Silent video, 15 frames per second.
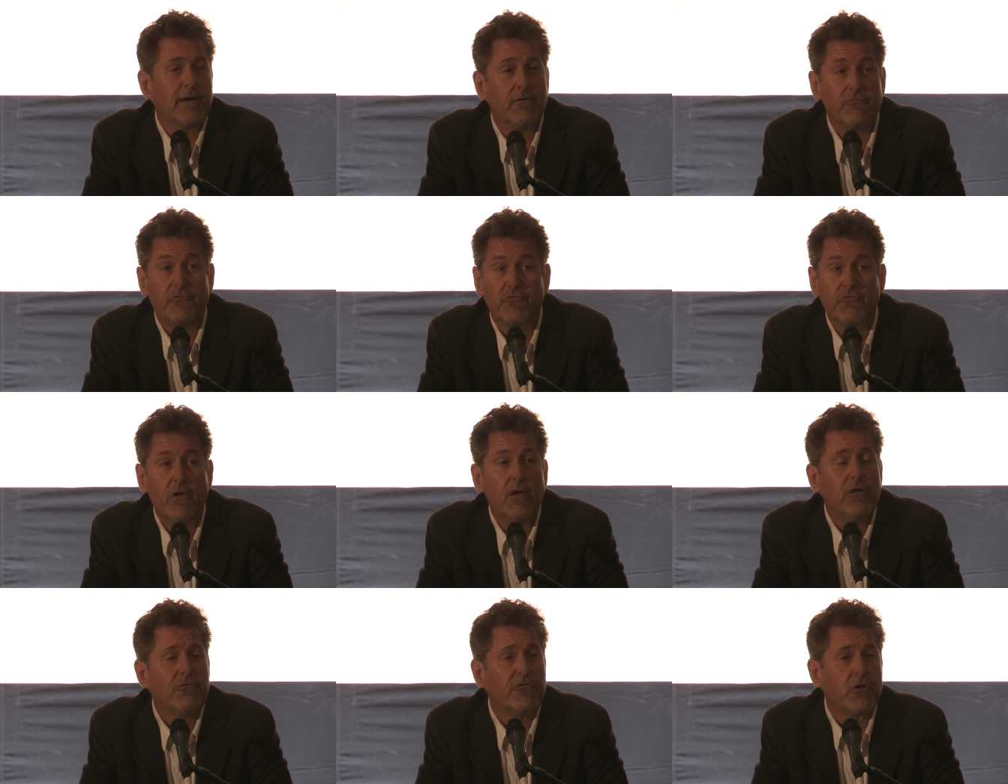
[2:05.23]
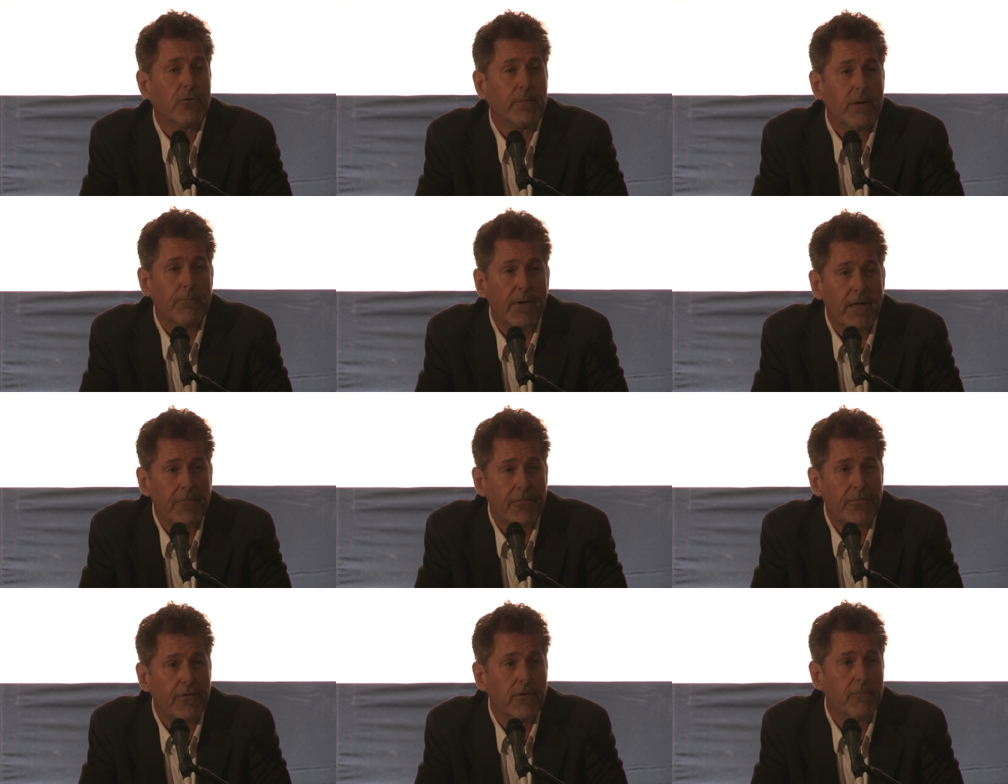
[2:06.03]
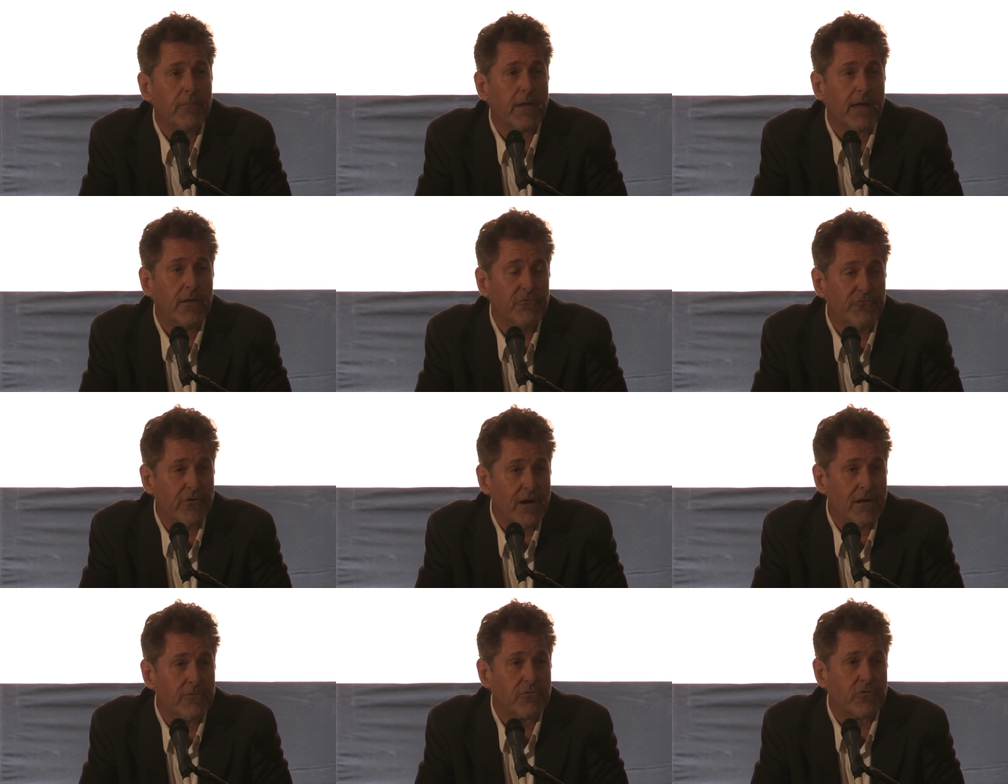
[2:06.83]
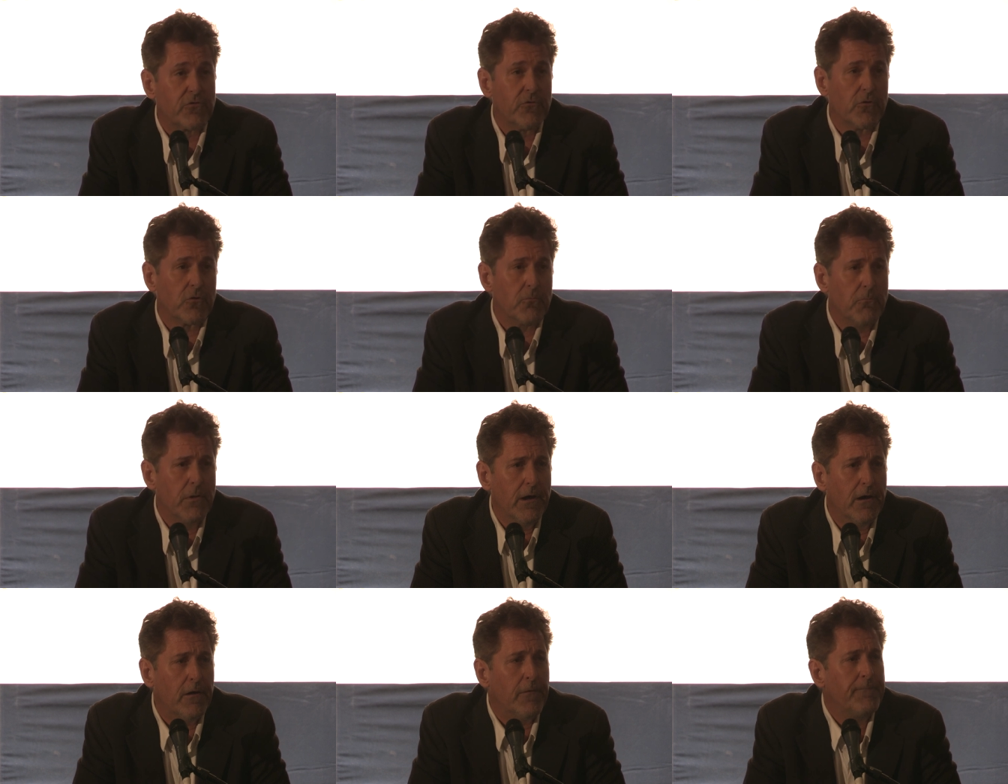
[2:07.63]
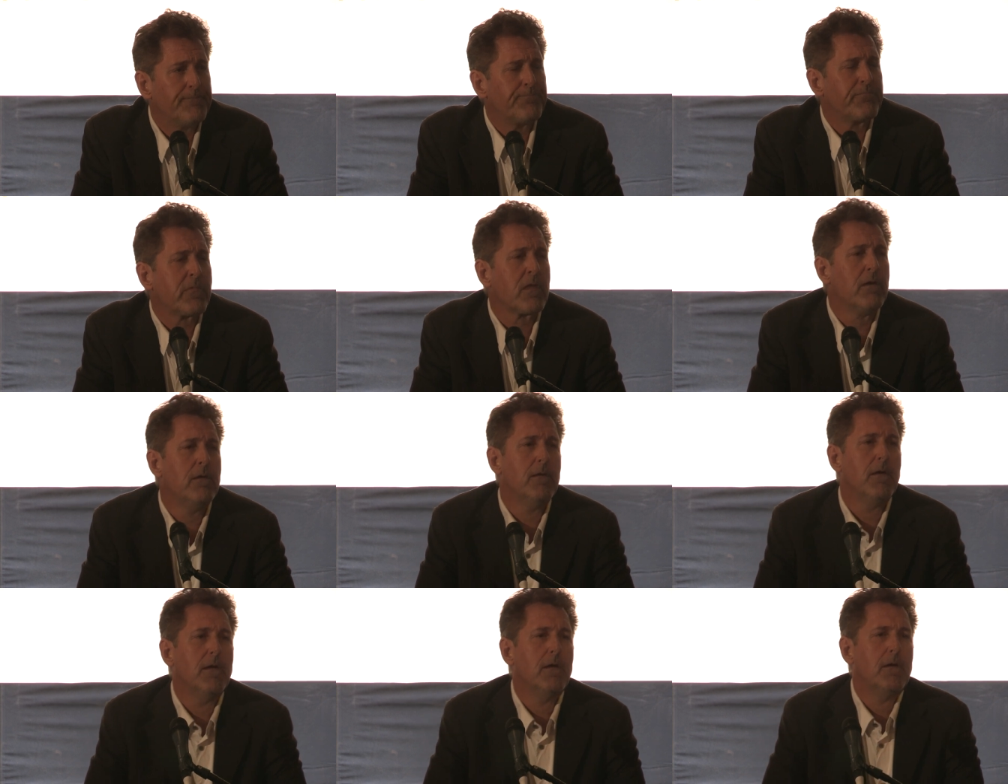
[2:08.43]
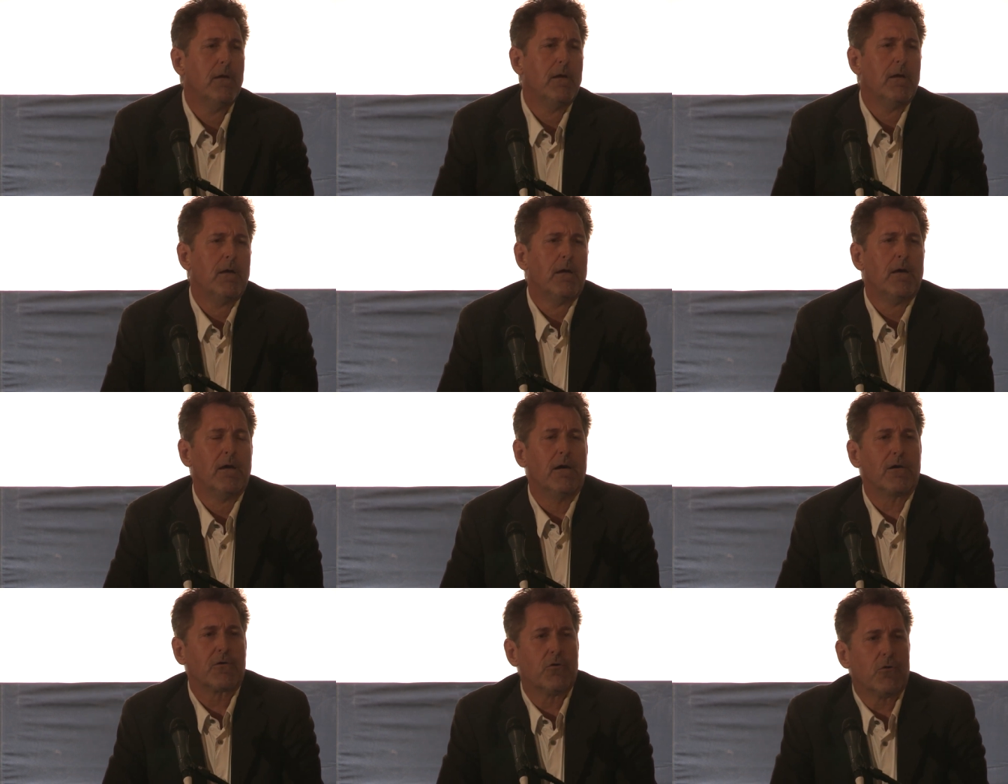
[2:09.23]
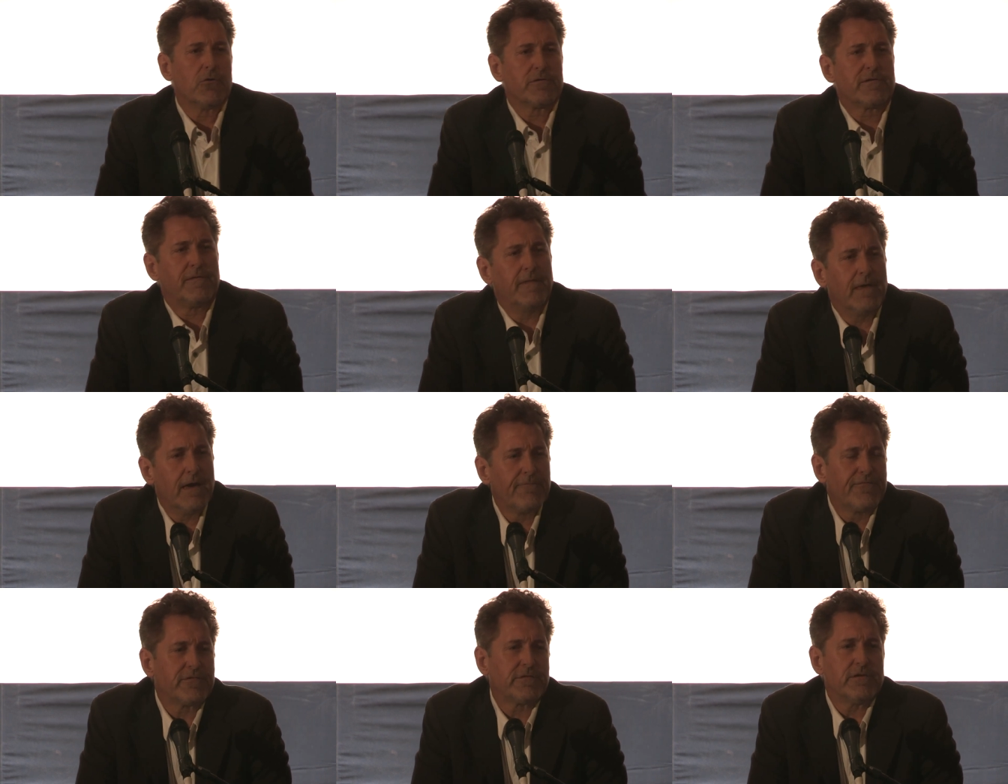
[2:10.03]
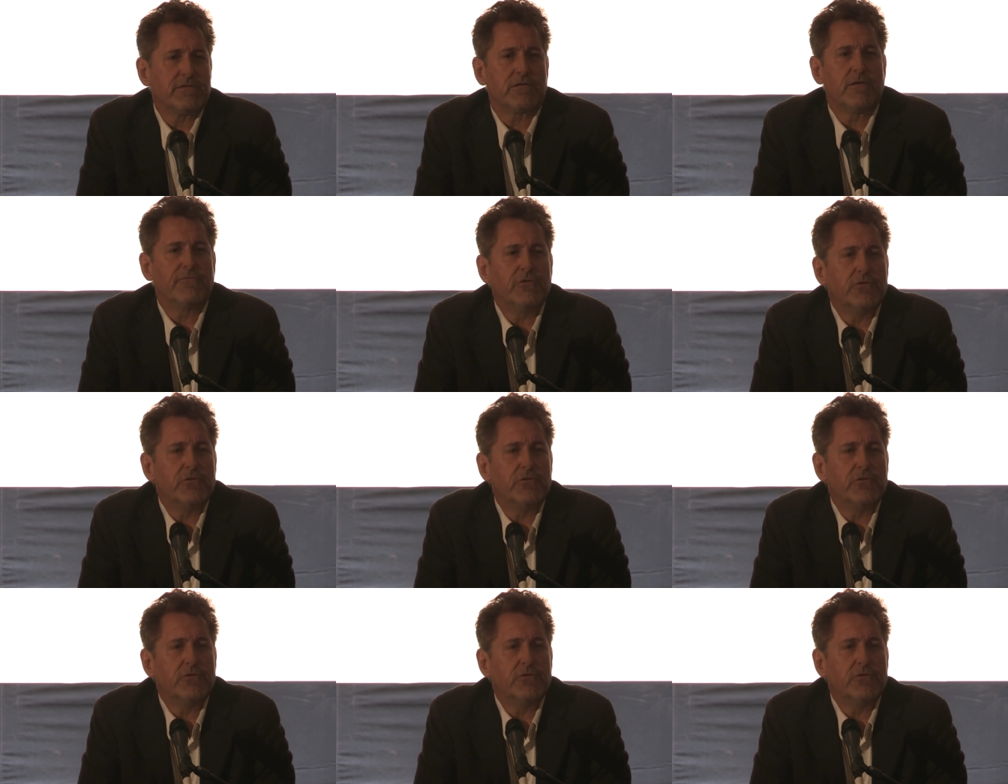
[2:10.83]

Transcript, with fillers: as Jeremy Bentham, and John Stuart Mill. Of course, the emphasis of